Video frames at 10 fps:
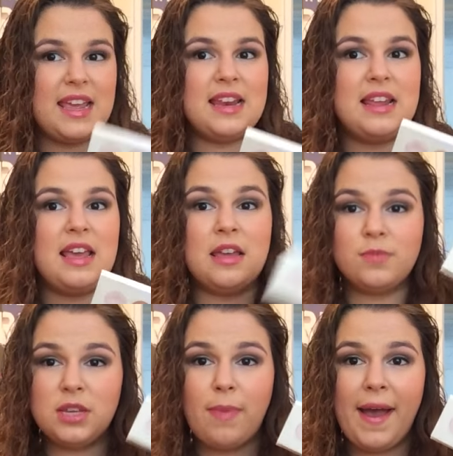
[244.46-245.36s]
in
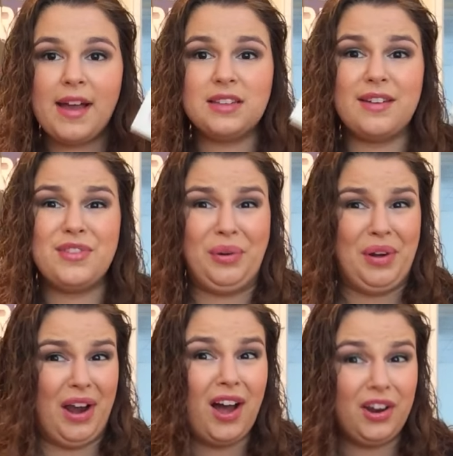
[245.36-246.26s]
Ipsy bags, and they're
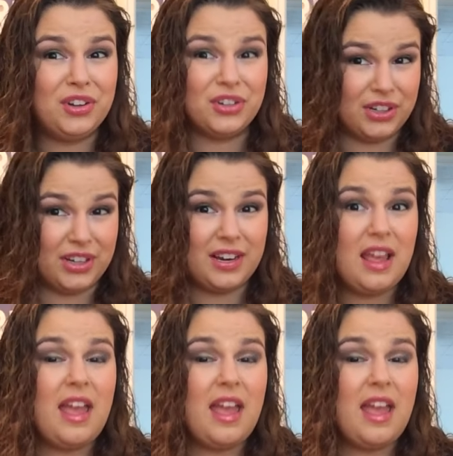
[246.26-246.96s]
not good.